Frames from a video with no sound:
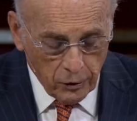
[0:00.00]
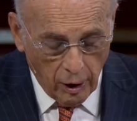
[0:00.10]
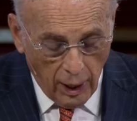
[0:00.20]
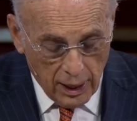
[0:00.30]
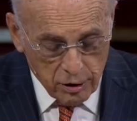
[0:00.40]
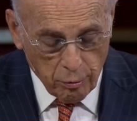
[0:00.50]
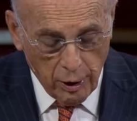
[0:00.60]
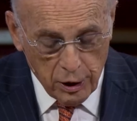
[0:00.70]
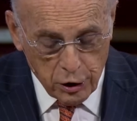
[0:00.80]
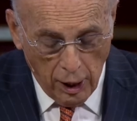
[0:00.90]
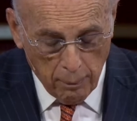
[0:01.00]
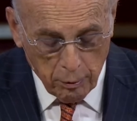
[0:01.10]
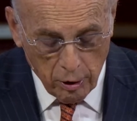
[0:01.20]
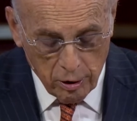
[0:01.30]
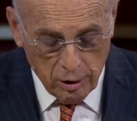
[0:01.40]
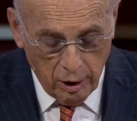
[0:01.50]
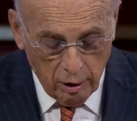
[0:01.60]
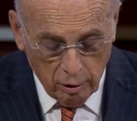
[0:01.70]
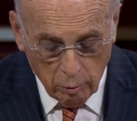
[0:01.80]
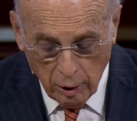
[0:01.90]
The last three chapters
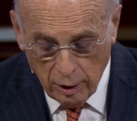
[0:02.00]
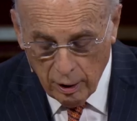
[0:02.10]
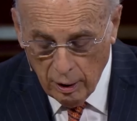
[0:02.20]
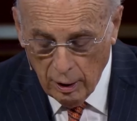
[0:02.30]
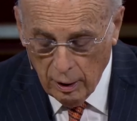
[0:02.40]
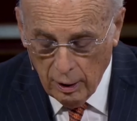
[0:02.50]
deal with